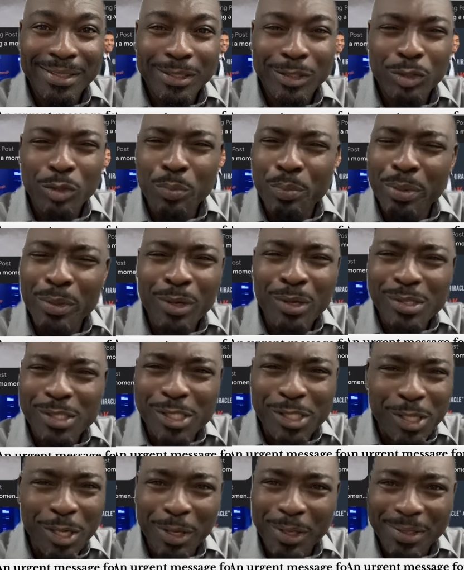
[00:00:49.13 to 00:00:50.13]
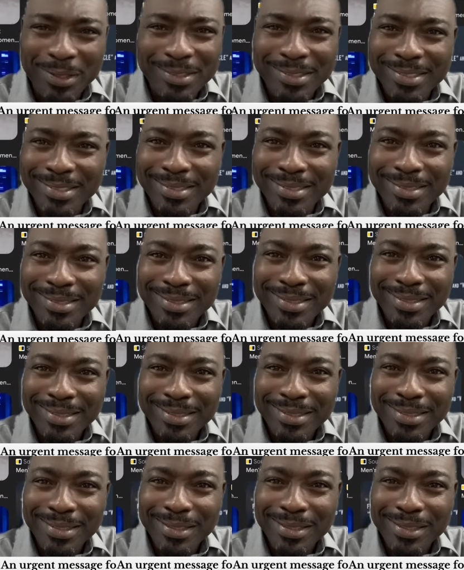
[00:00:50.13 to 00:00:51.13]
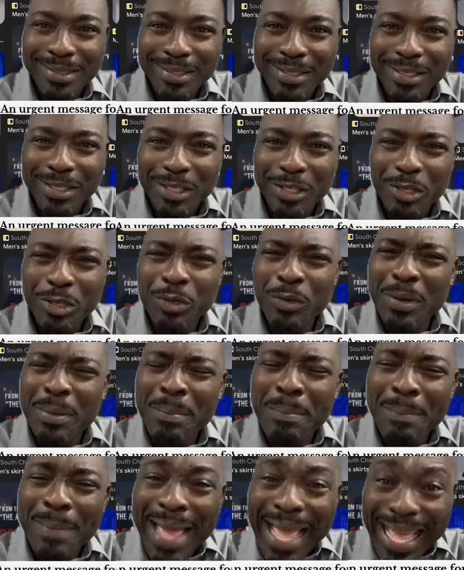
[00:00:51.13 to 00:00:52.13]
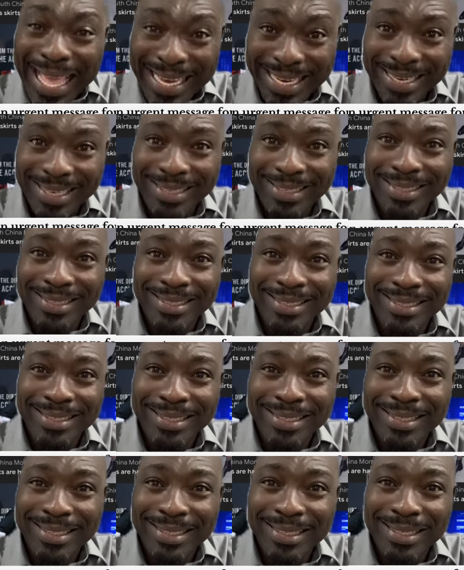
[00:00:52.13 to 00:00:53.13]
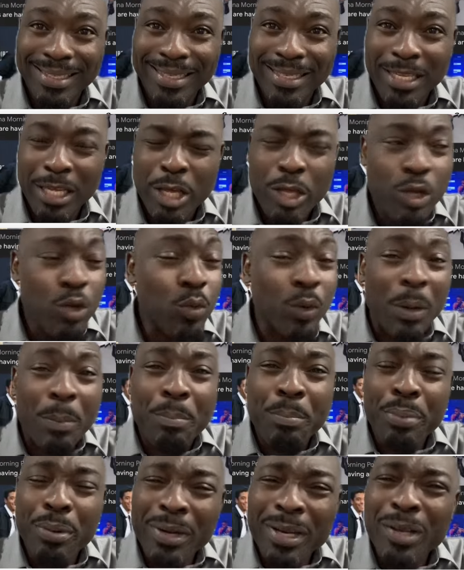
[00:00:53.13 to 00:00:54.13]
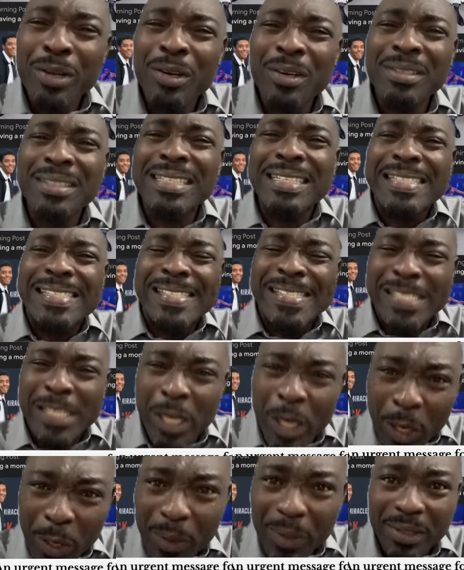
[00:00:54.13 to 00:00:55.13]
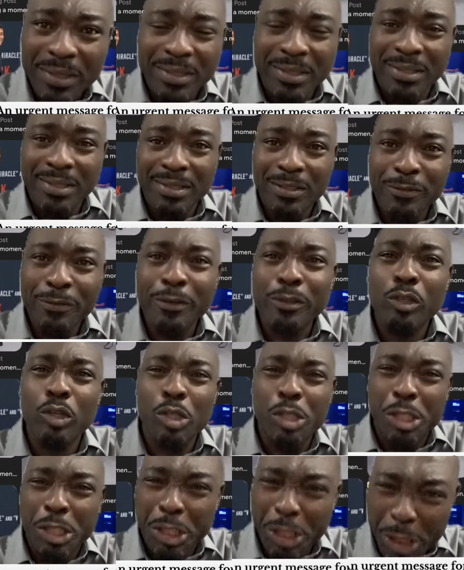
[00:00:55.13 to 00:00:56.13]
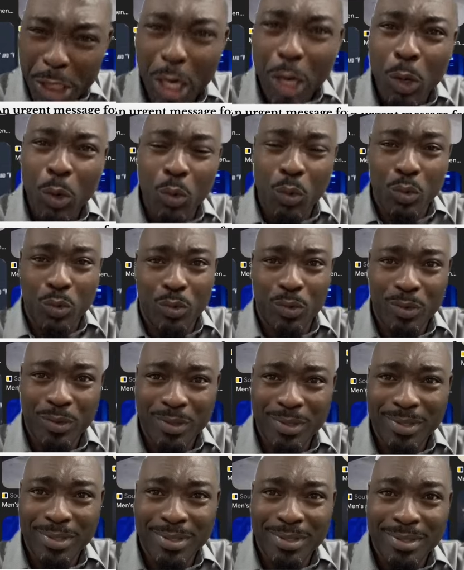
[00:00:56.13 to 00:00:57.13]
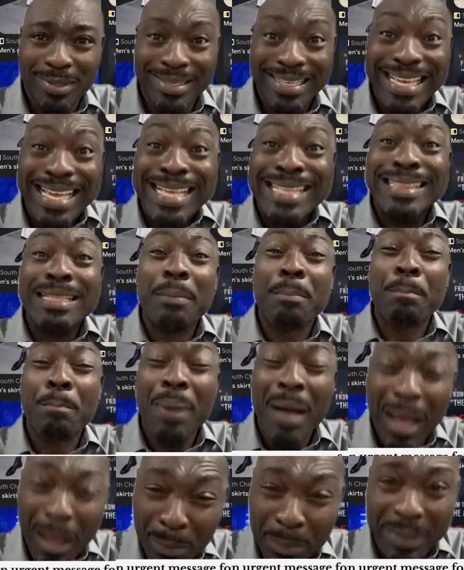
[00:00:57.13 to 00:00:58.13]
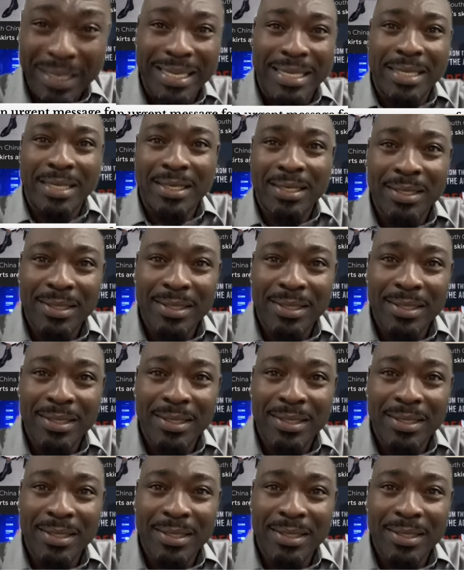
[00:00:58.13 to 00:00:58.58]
to put on skirts? You're a man. You are putting on a skirt for your show in the public.